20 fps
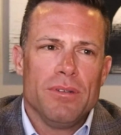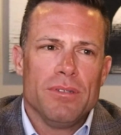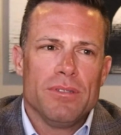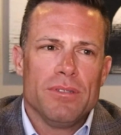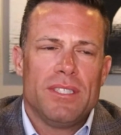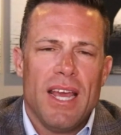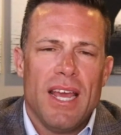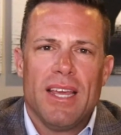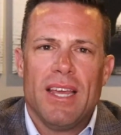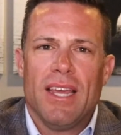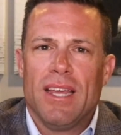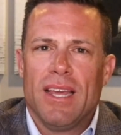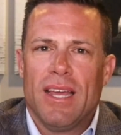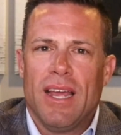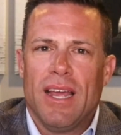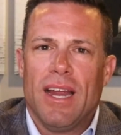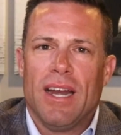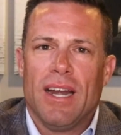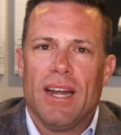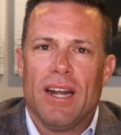taking
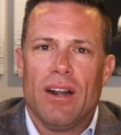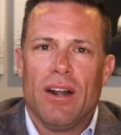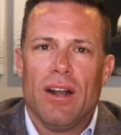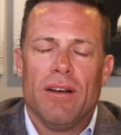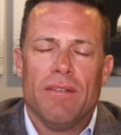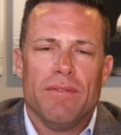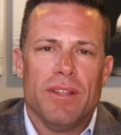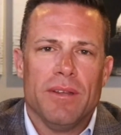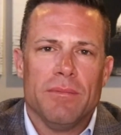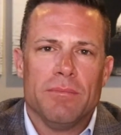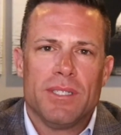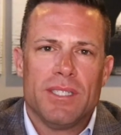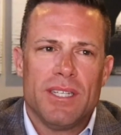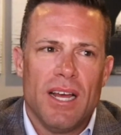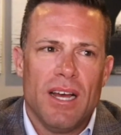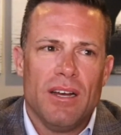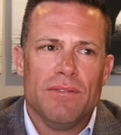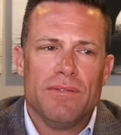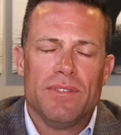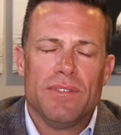care of
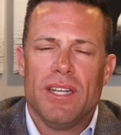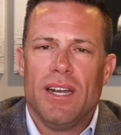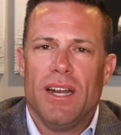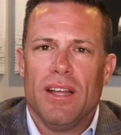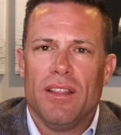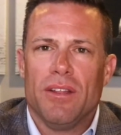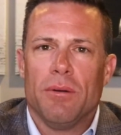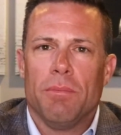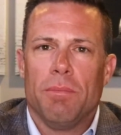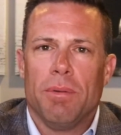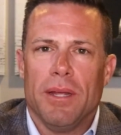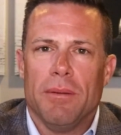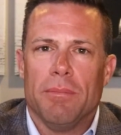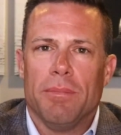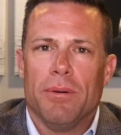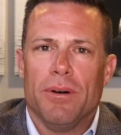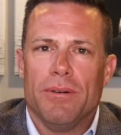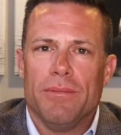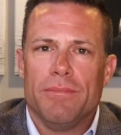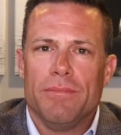themselves and other
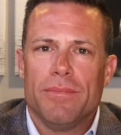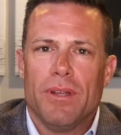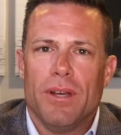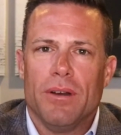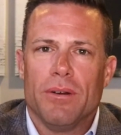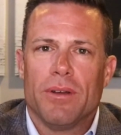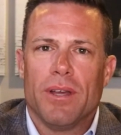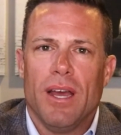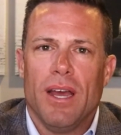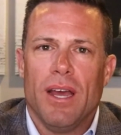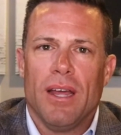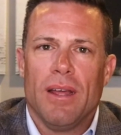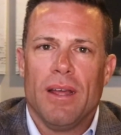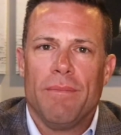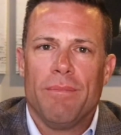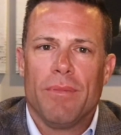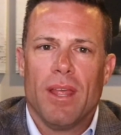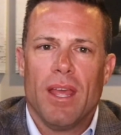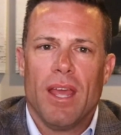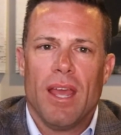people.
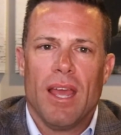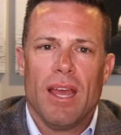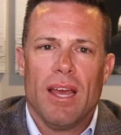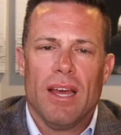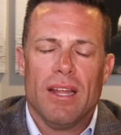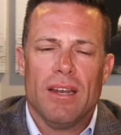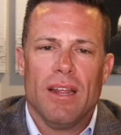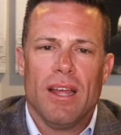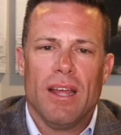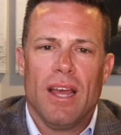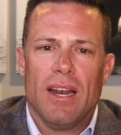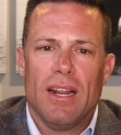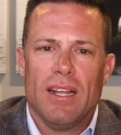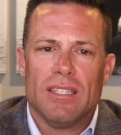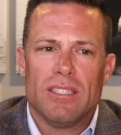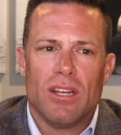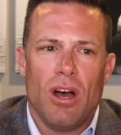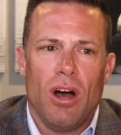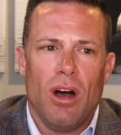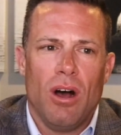Okay. And
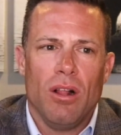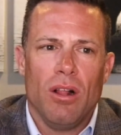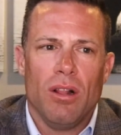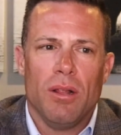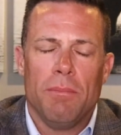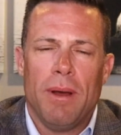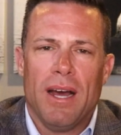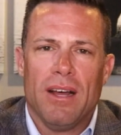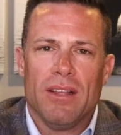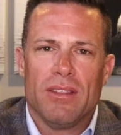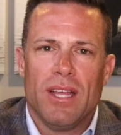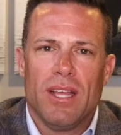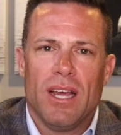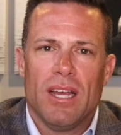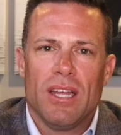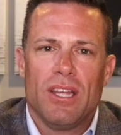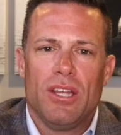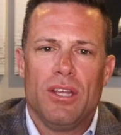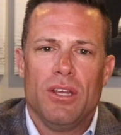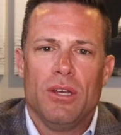it's all about
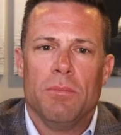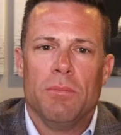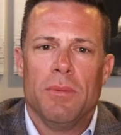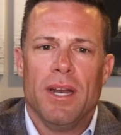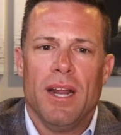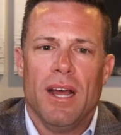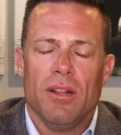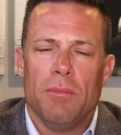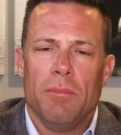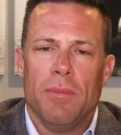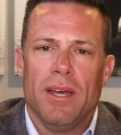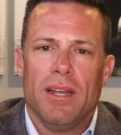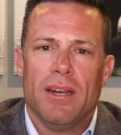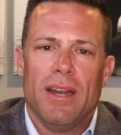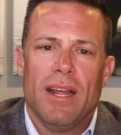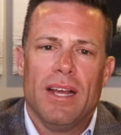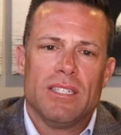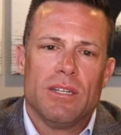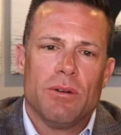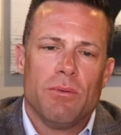that human element.
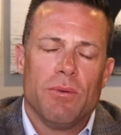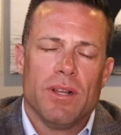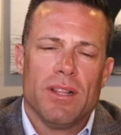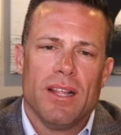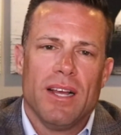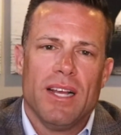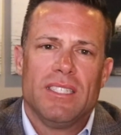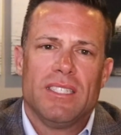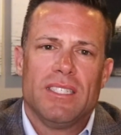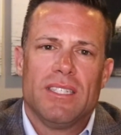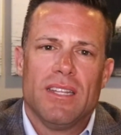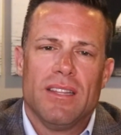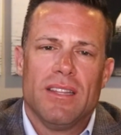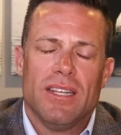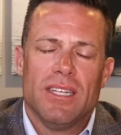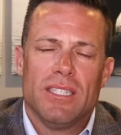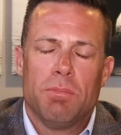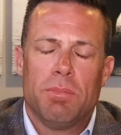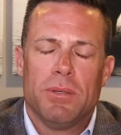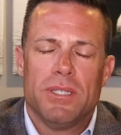And as it relates to
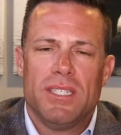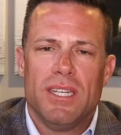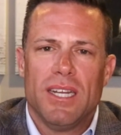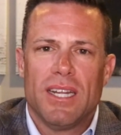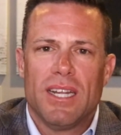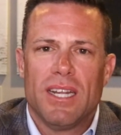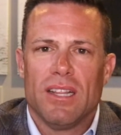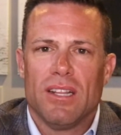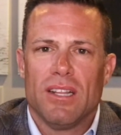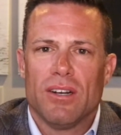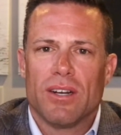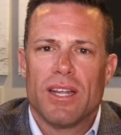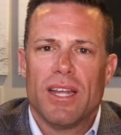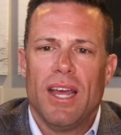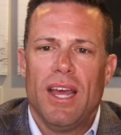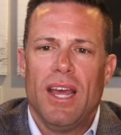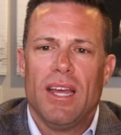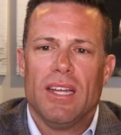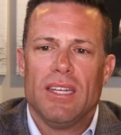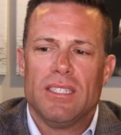this particular
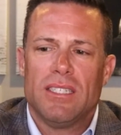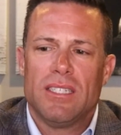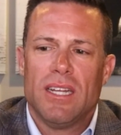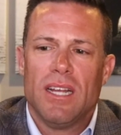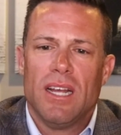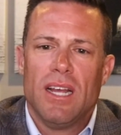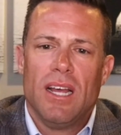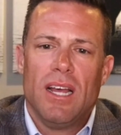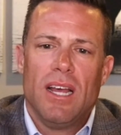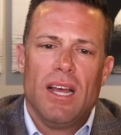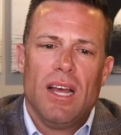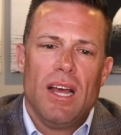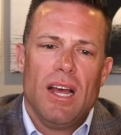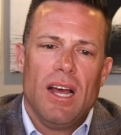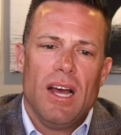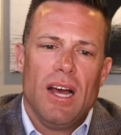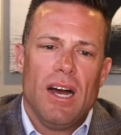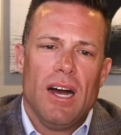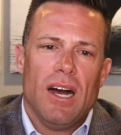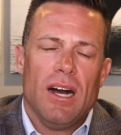case,
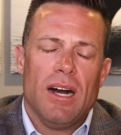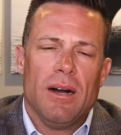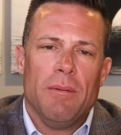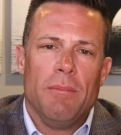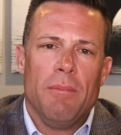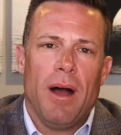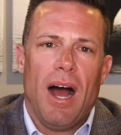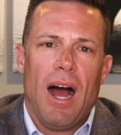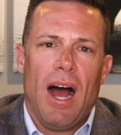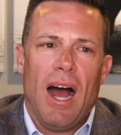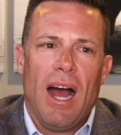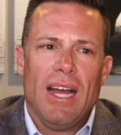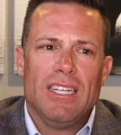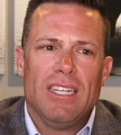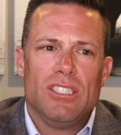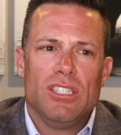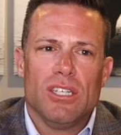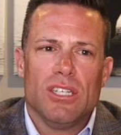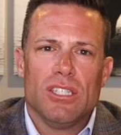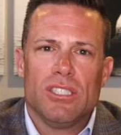
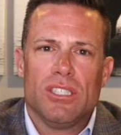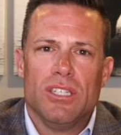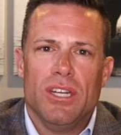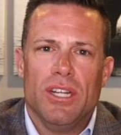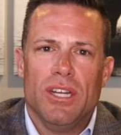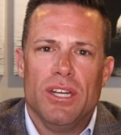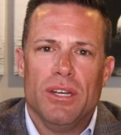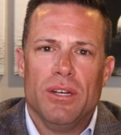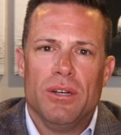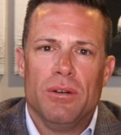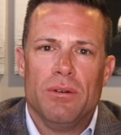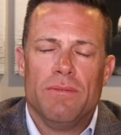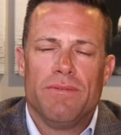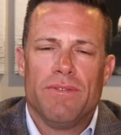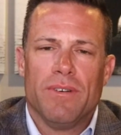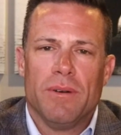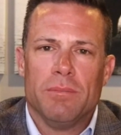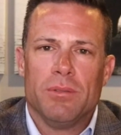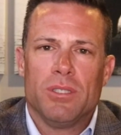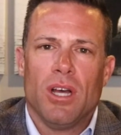I just knew
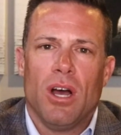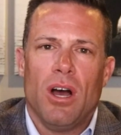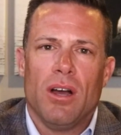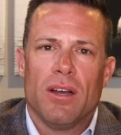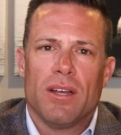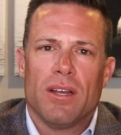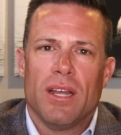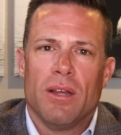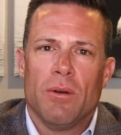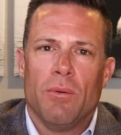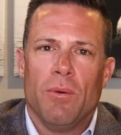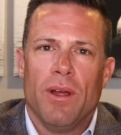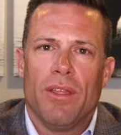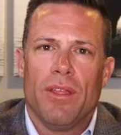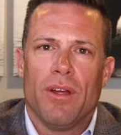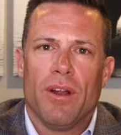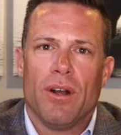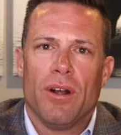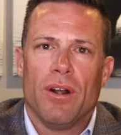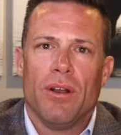from talking with
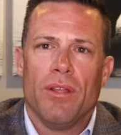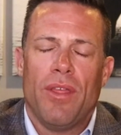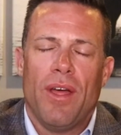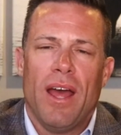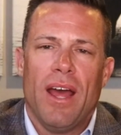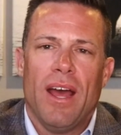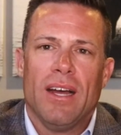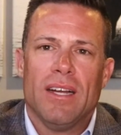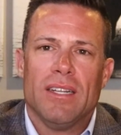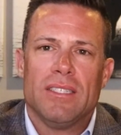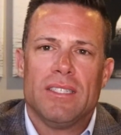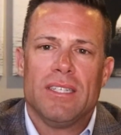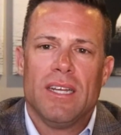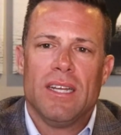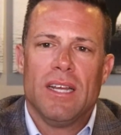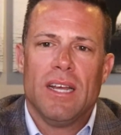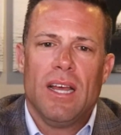her that